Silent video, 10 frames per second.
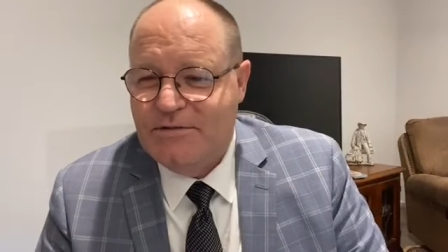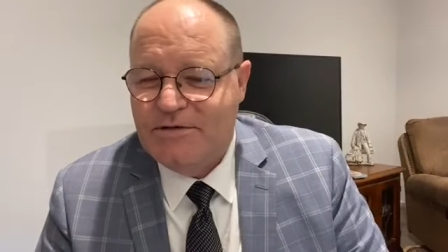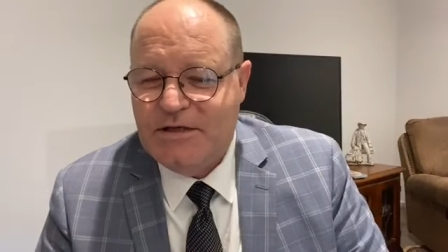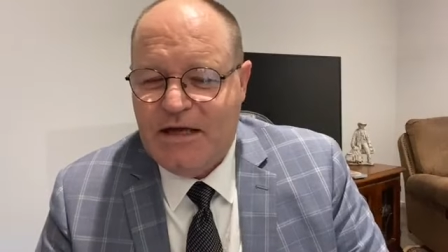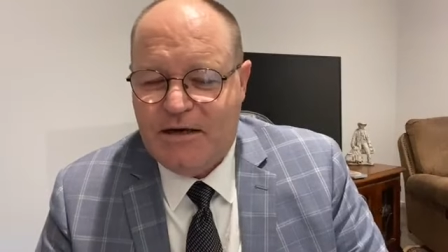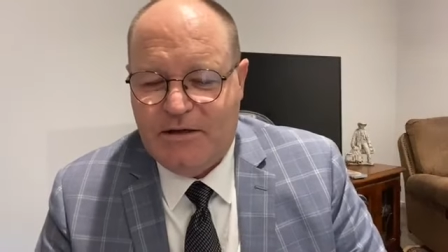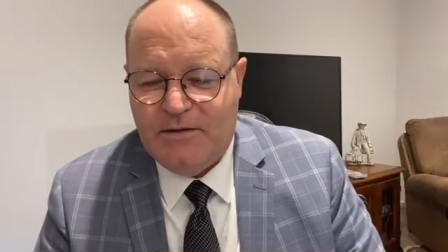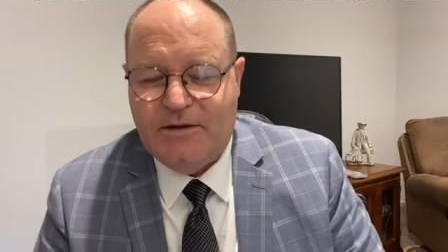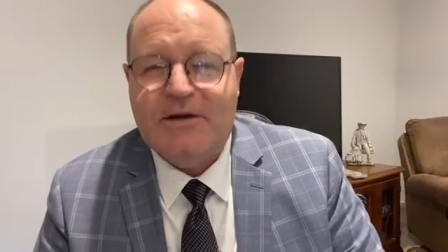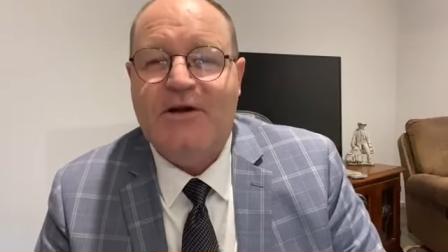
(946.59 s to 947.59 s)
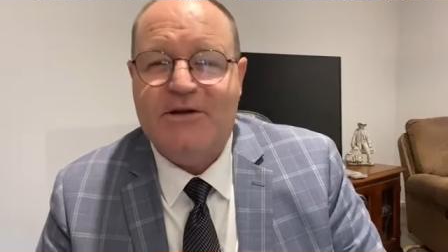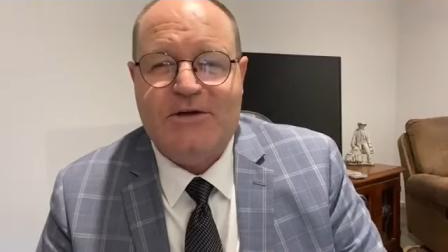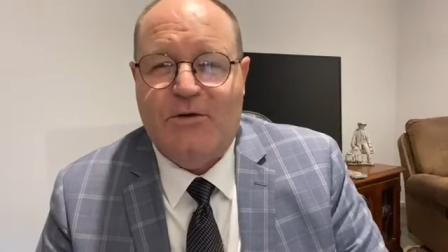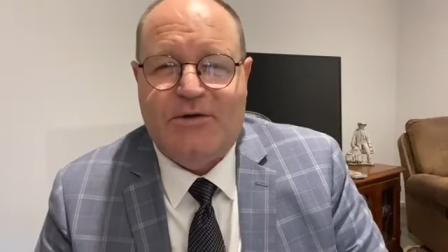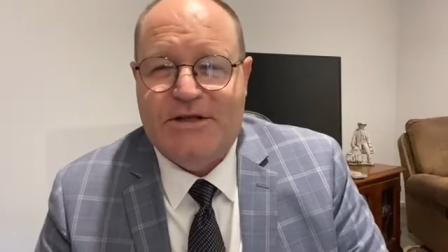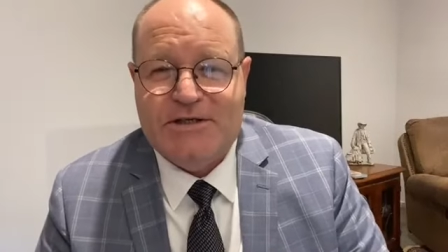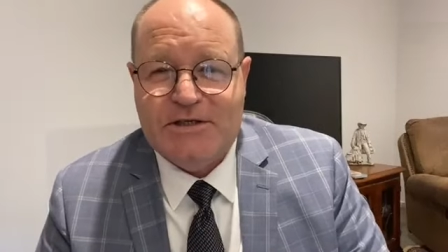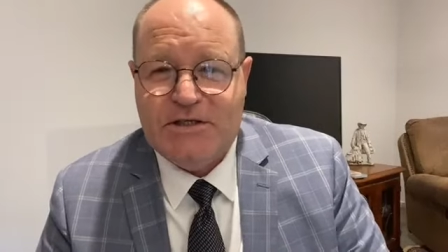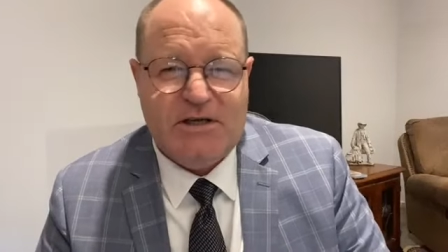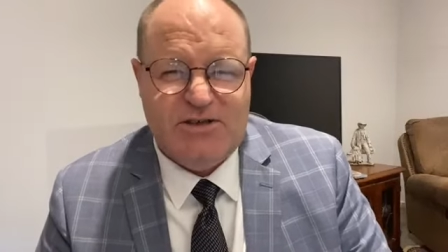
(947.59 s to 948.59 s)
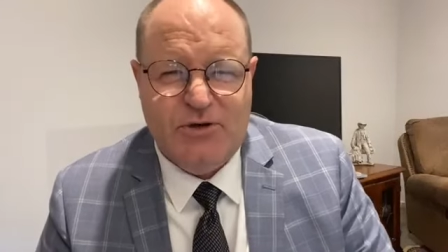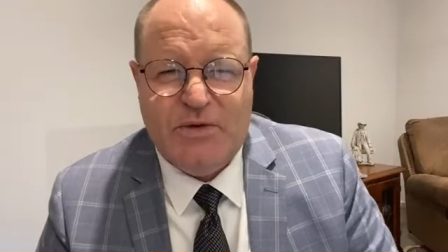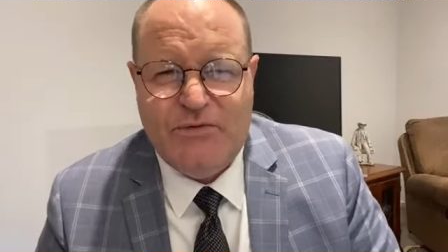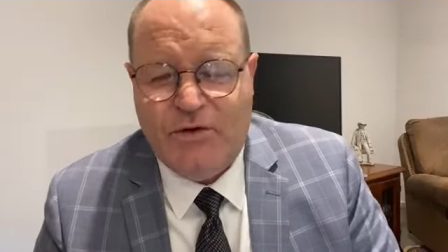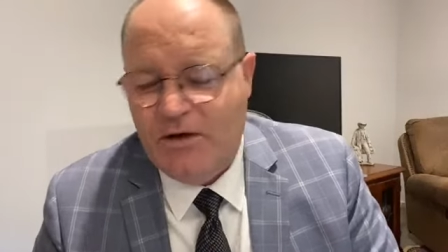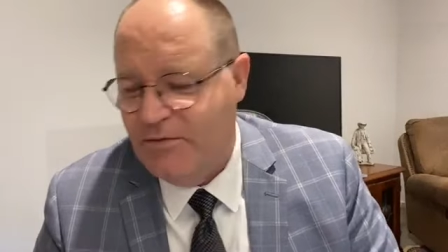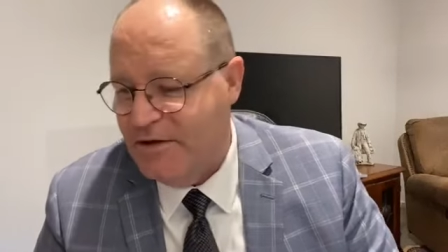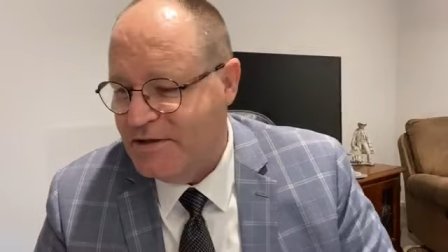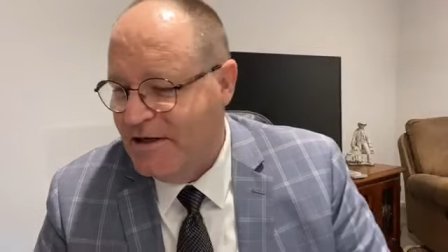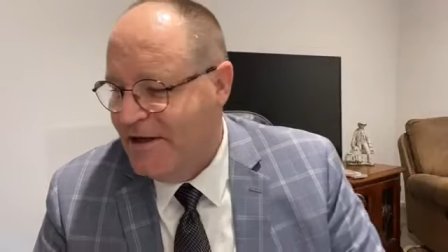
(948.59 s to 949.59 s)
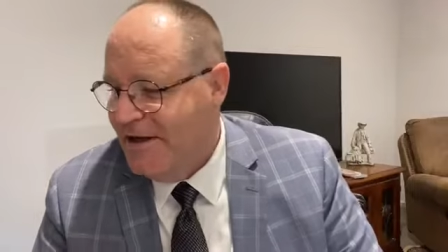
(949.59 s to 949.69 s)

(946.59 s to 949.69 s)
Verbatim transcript: she had a, and I told her this, and she she'll be fine with this.